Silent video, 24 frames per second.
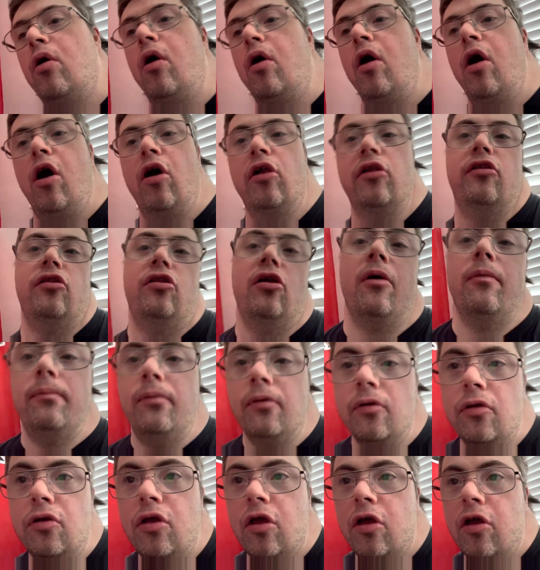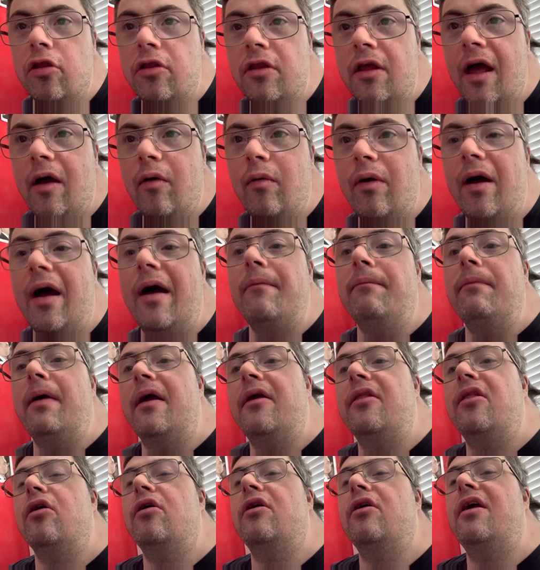I'll stop for good now and make
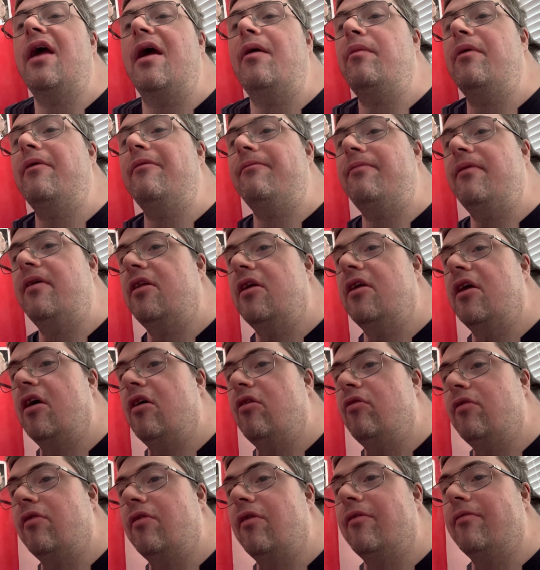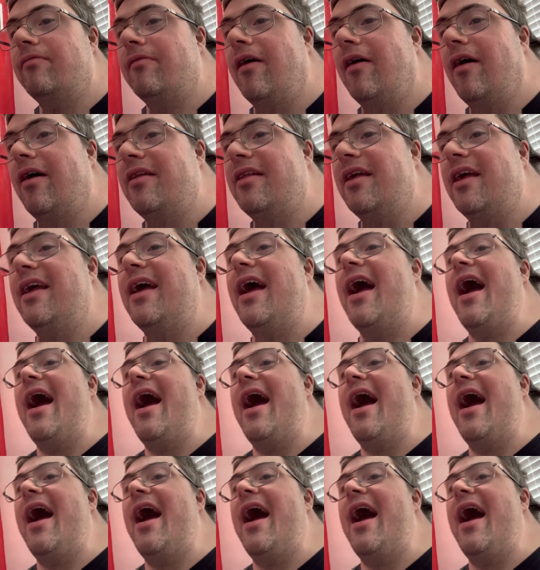some gaming videos on Friday